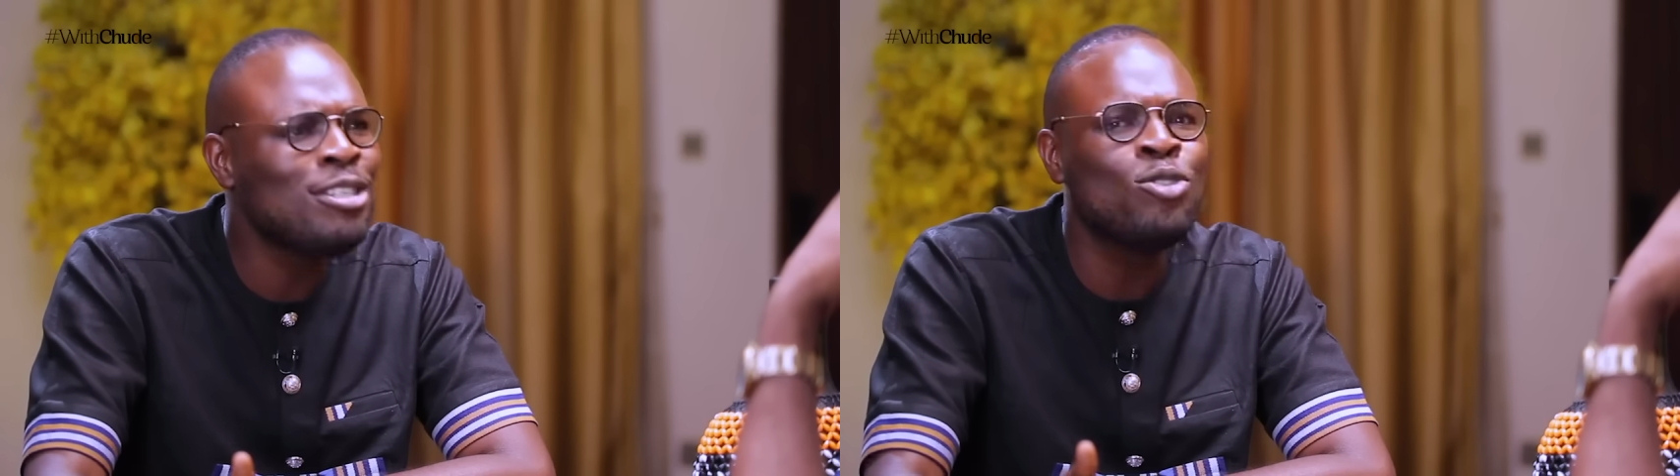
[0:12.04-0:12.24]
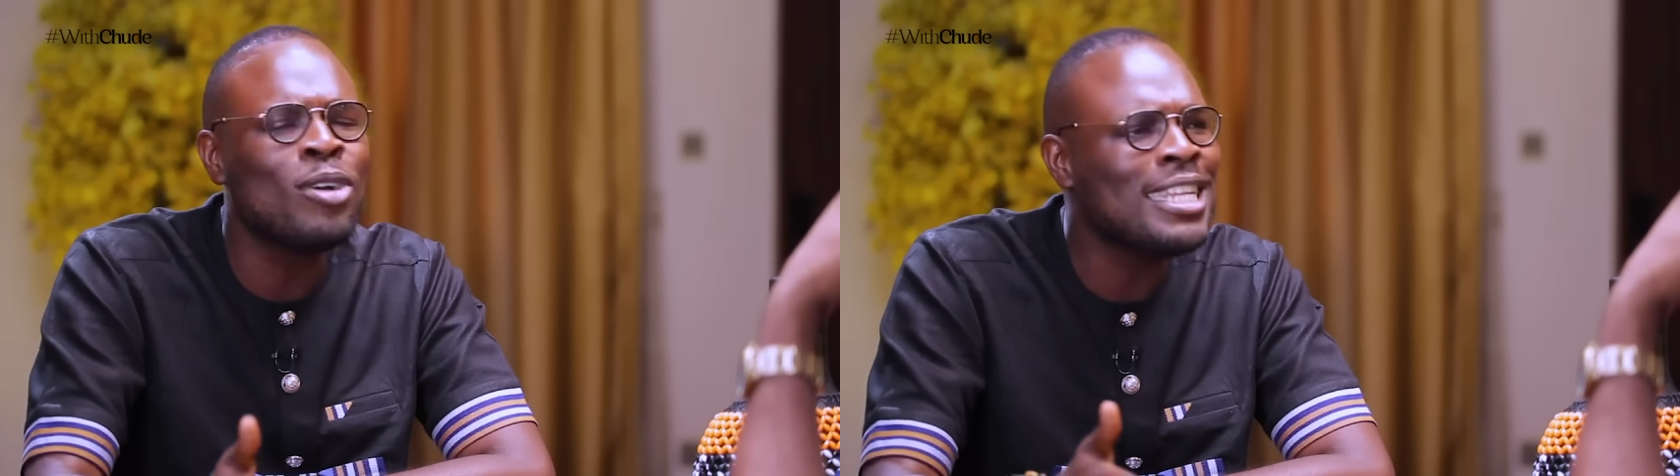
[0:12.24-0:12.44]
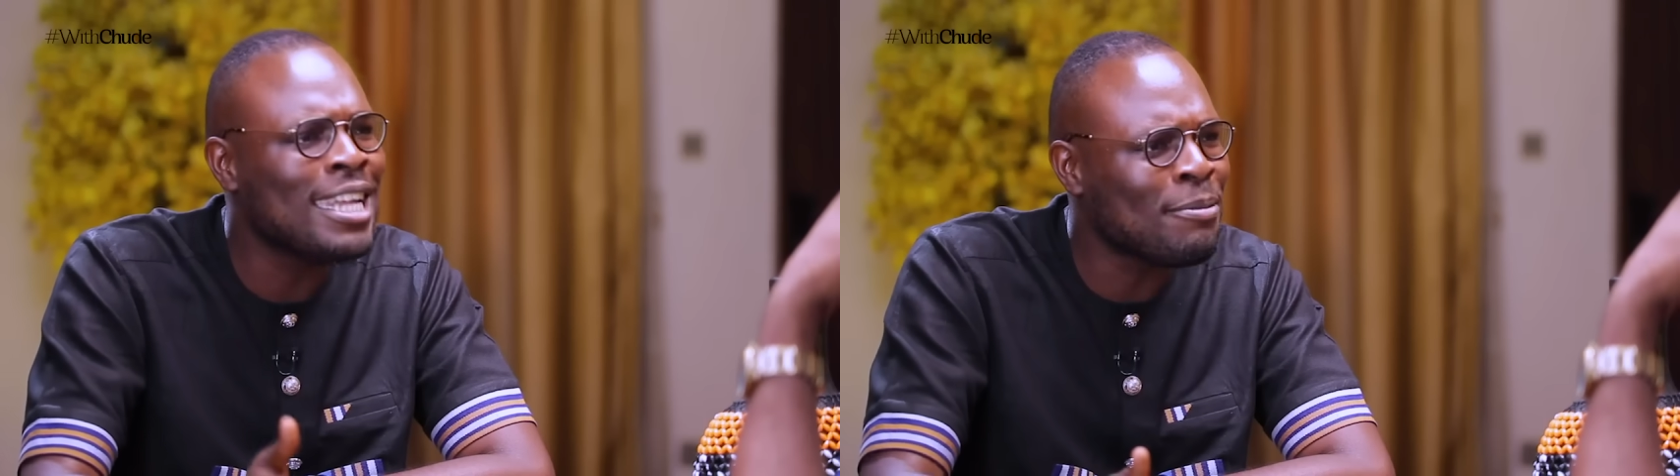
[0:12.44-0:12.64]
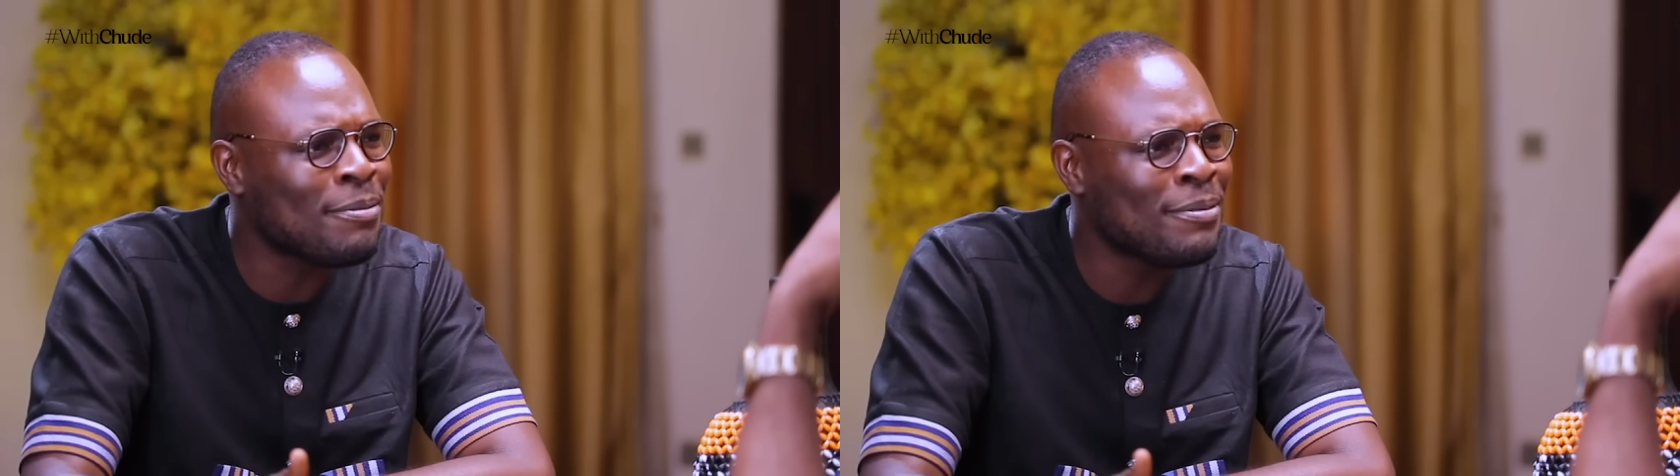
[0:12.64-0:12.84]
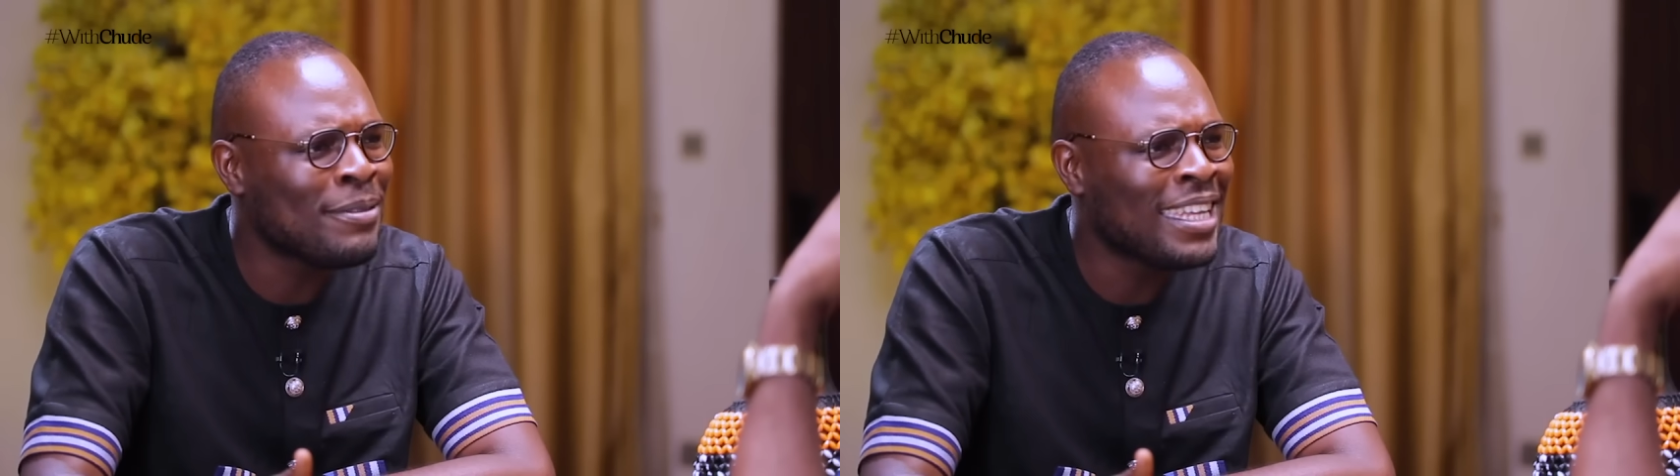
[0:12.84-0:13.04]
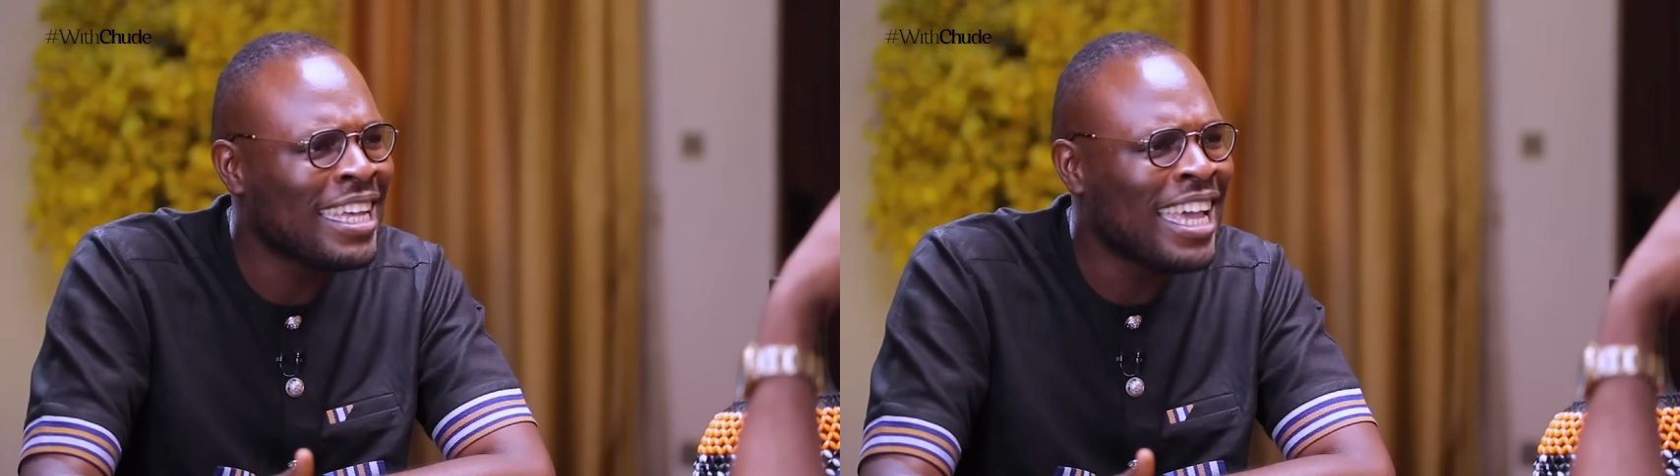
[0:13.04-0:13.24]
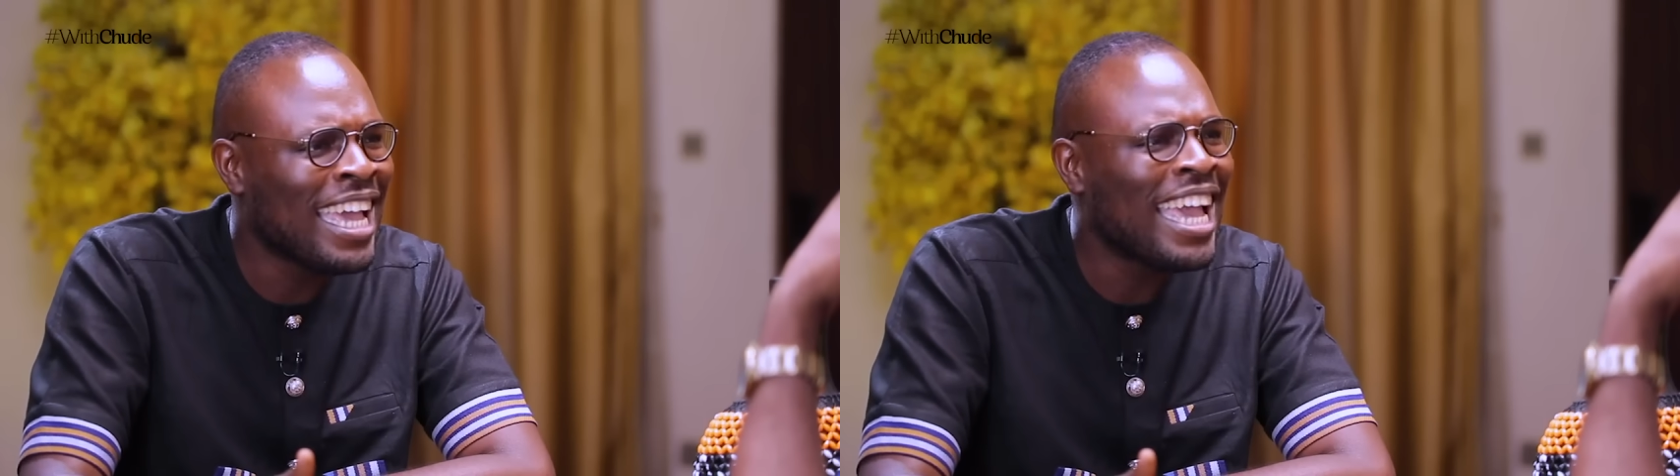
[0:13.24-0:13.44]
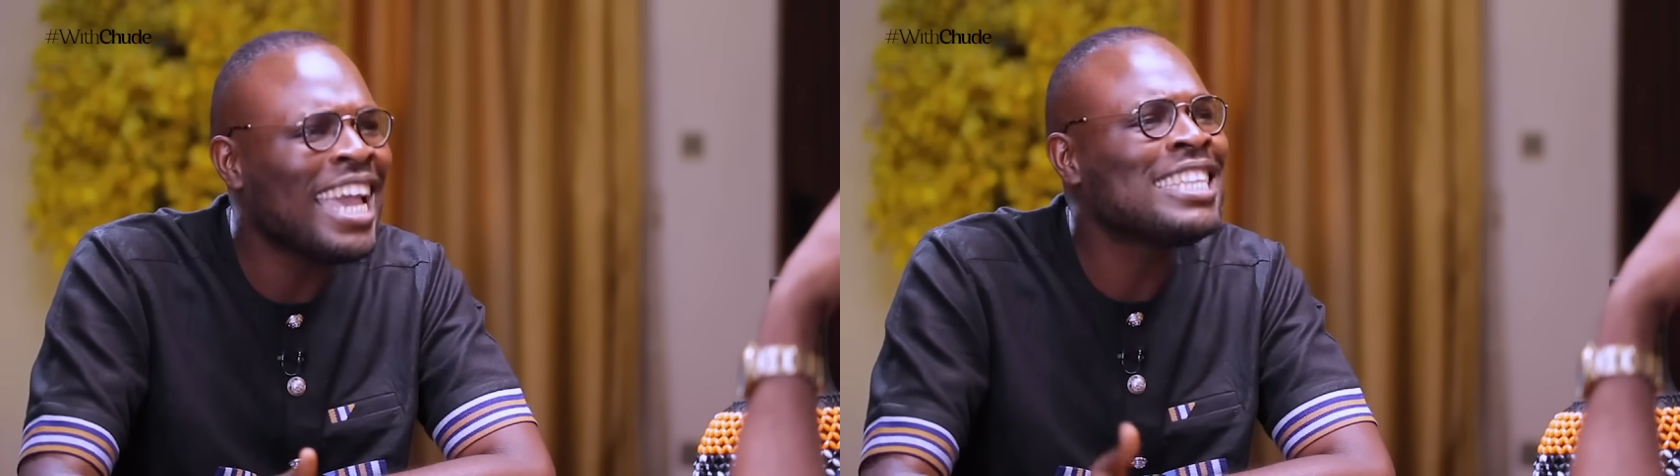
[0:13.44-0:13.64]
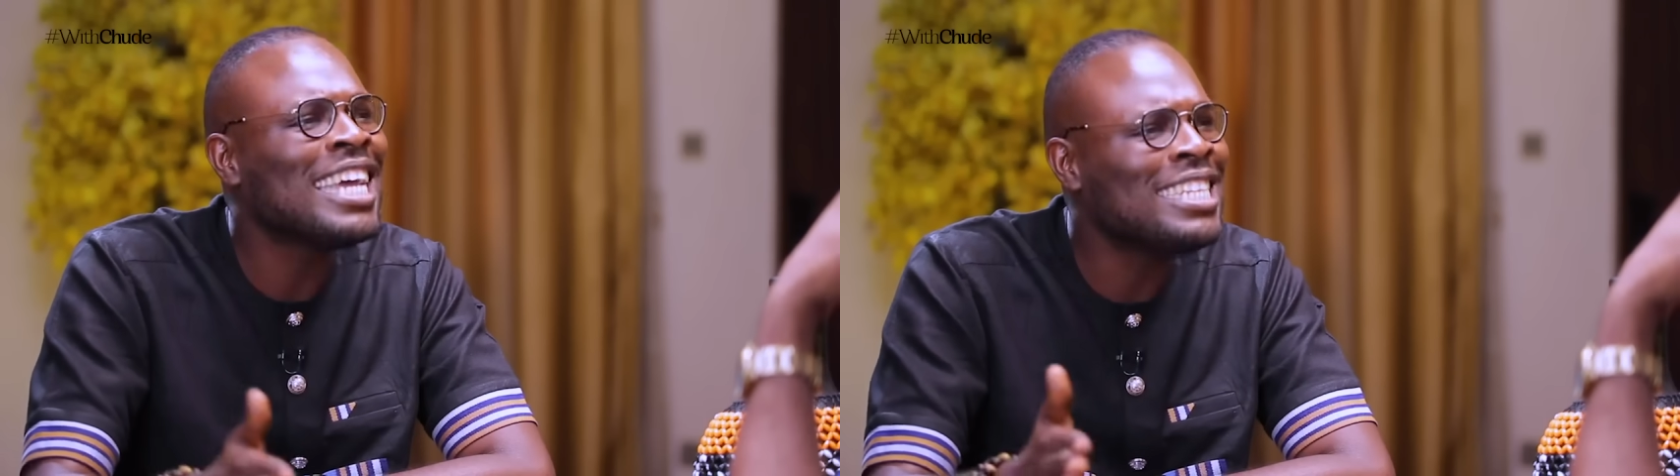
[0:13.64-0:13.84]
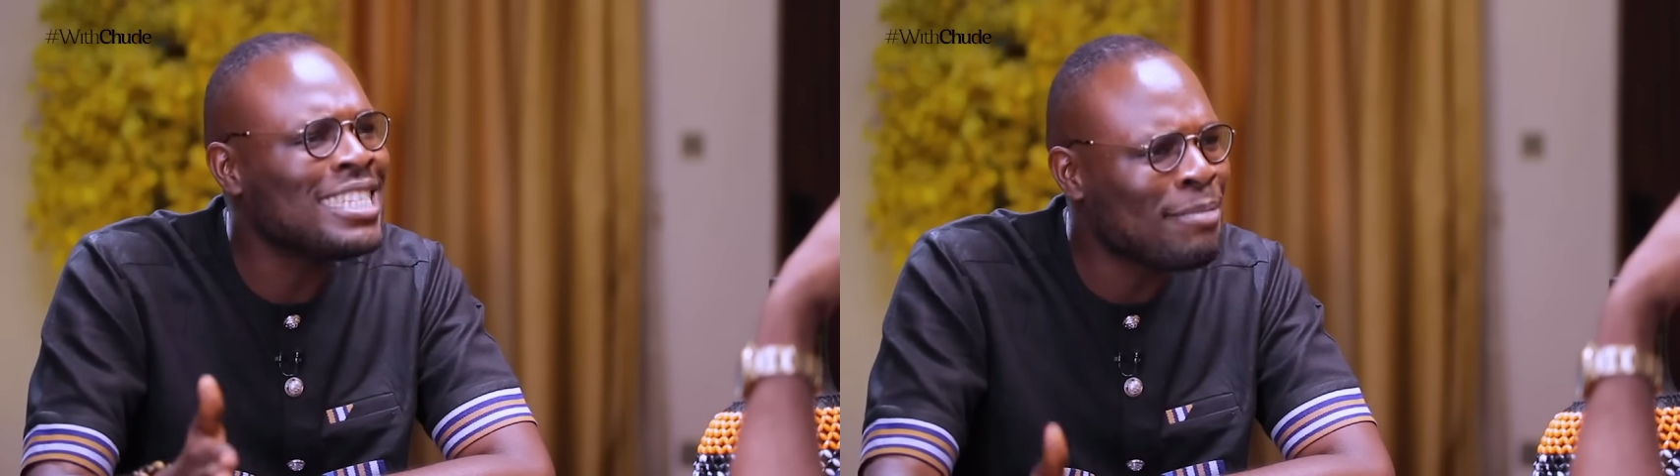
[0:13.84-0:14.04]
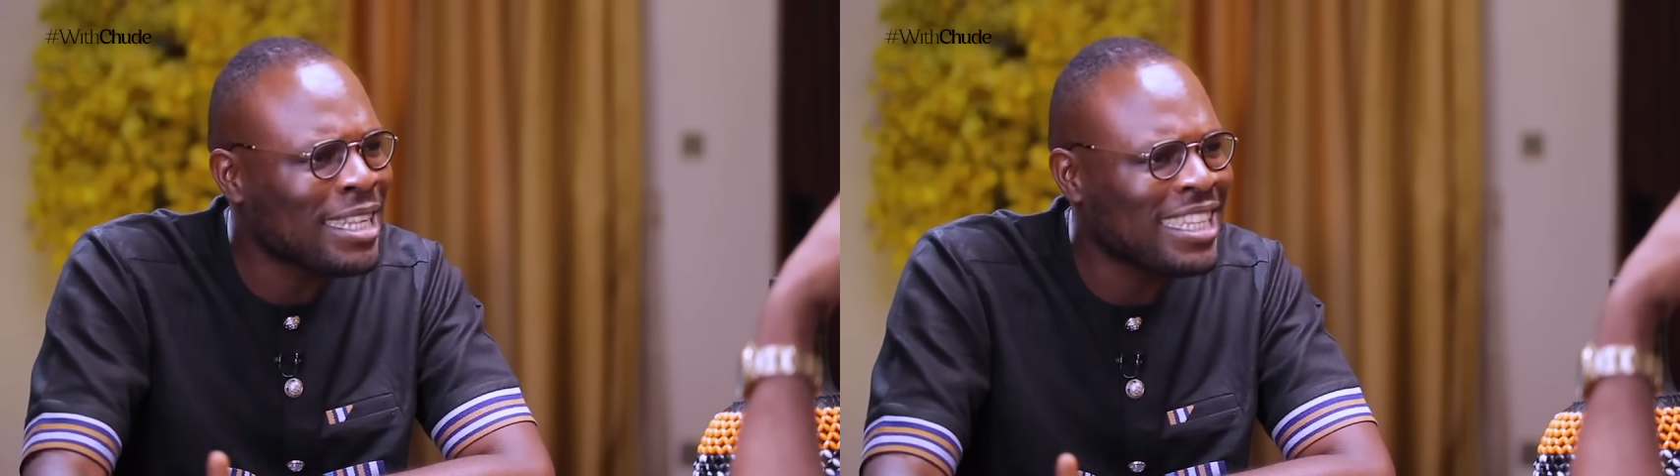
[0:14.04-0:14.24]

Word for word: How did your name enter this